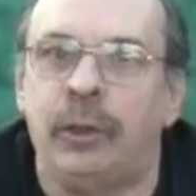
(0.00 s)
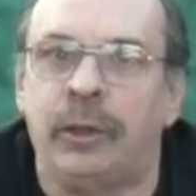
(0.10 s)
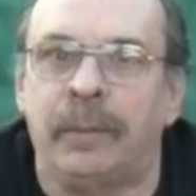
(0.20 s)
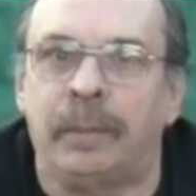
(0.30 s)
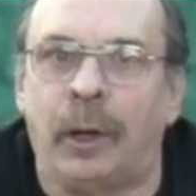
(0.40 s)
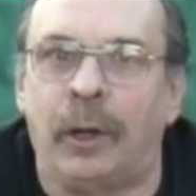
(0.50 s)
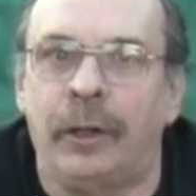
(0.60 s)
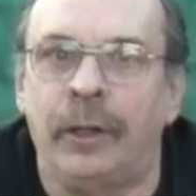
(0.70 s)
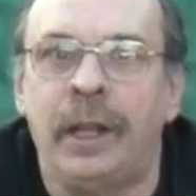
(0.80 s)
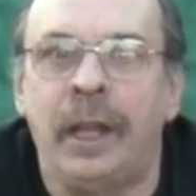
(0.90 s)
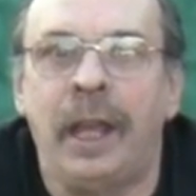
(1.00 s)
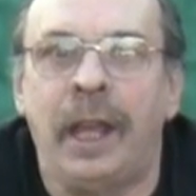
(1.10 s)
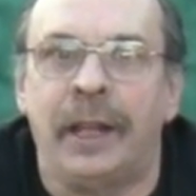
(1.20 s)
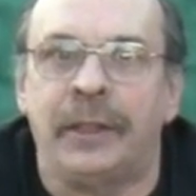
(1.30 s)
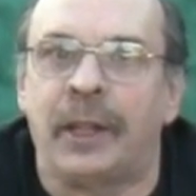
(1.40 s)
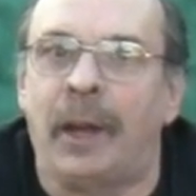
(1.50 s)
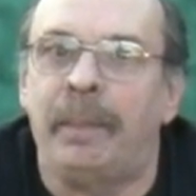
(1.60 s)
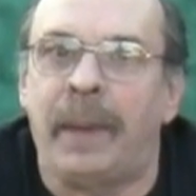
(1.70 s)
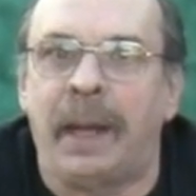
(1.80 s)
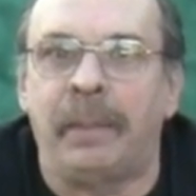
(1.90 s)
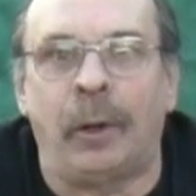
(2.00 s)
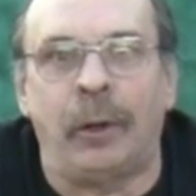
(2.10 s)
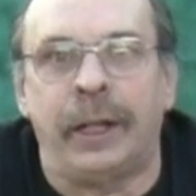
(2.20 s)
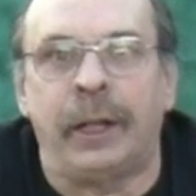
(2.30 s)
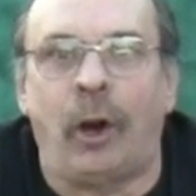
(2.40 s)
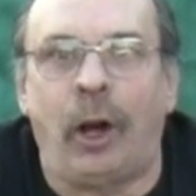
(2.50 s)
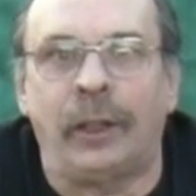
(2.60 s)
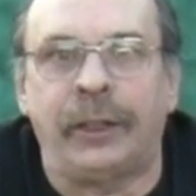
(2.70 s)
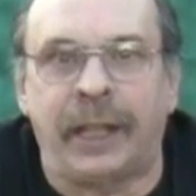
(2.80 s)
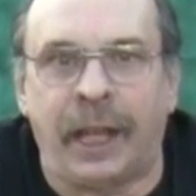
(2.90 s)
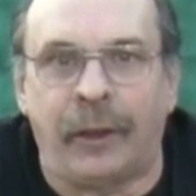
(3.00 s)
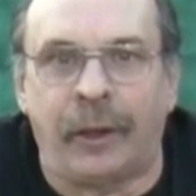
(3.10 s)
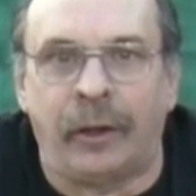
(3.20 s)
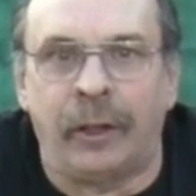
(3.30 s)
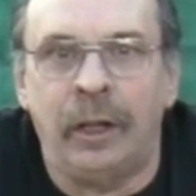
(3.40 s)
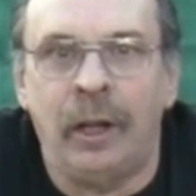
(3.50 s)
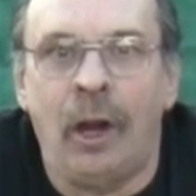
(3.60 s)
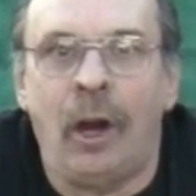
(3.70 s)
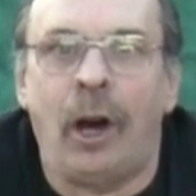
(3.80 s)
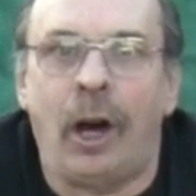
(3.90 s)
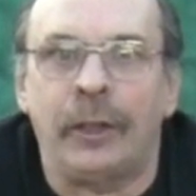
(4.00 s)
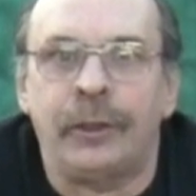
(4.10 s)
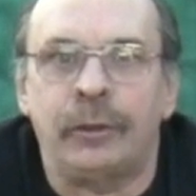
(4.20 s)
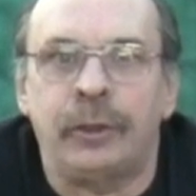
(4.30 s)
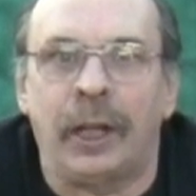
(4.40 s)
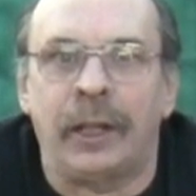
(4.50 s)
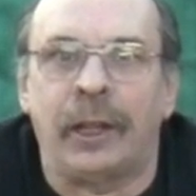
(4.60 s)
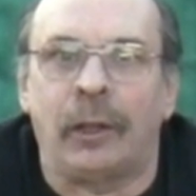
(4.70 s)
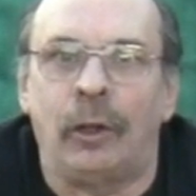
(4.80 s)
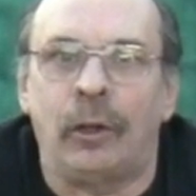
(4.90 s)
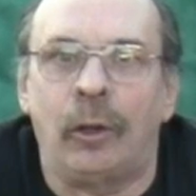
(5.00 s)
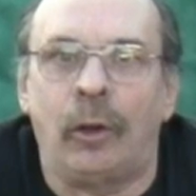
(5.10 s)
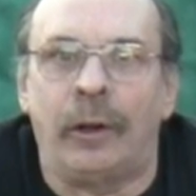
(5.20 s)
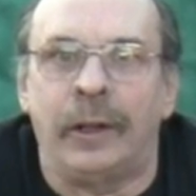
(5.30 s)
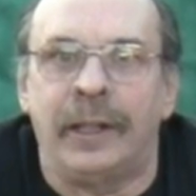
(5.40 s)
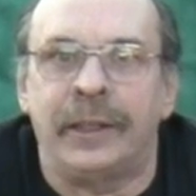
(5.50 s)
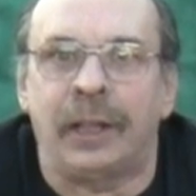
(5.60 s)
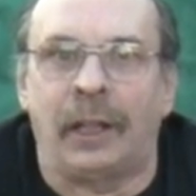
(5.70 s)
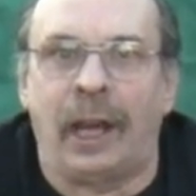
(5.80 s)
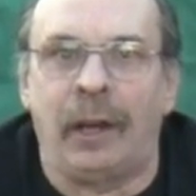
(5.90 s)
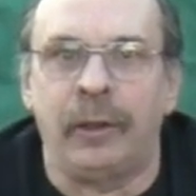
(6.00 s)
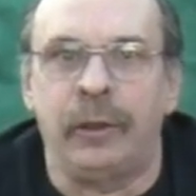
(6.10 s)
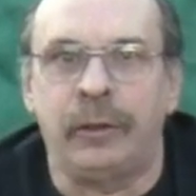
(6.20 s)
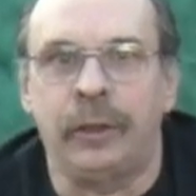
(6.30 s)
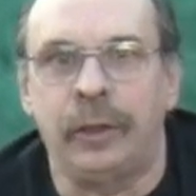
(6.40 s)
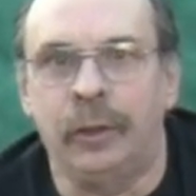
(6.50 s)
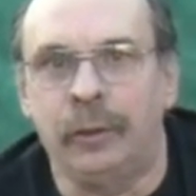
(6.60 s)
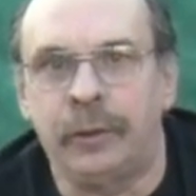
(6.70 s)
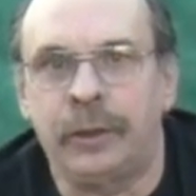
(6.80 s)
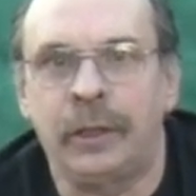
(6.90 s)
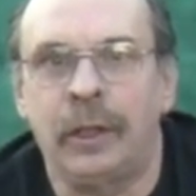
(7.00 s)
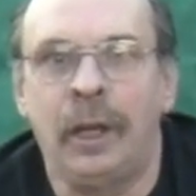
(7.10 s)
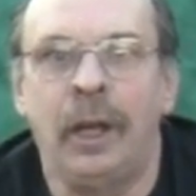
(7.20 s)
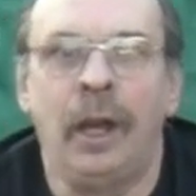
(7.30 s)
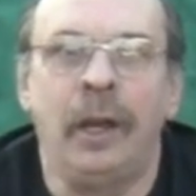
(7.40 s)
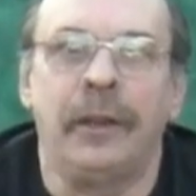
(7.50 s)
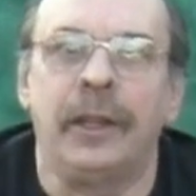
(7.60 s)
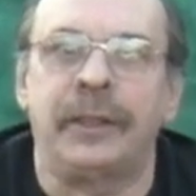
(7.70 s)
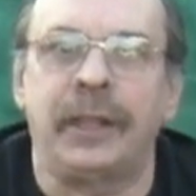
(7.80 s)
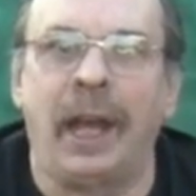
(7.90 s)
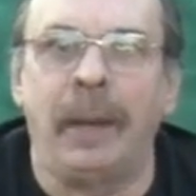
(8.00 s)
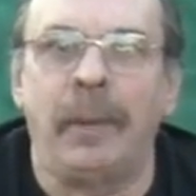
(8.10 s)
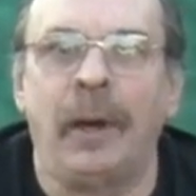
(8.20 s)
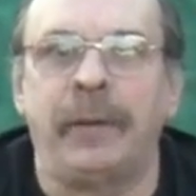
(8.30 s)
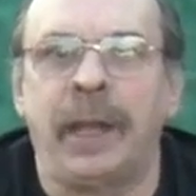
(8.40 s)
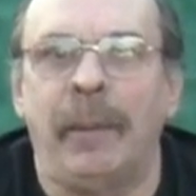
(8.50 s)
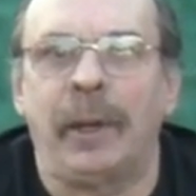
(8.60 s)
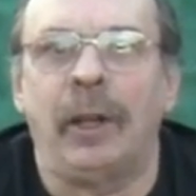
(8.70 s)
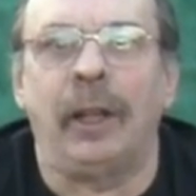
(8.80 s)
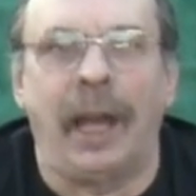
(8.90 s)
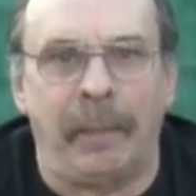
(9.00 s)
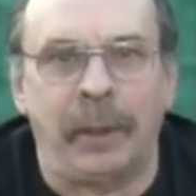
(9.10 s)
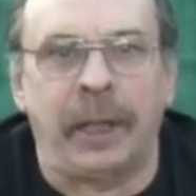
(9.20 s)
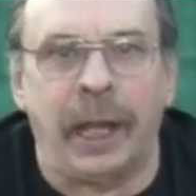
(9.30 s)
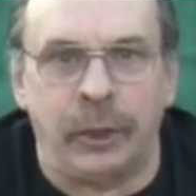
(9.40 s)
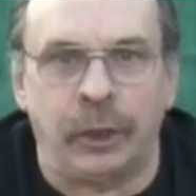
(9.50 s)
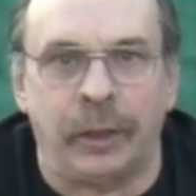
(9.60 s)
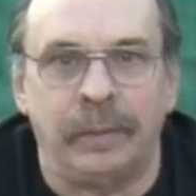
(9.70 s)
you can burn, and some ban burning altogether. Also check that local ordinances allow you to use this type of chemical application.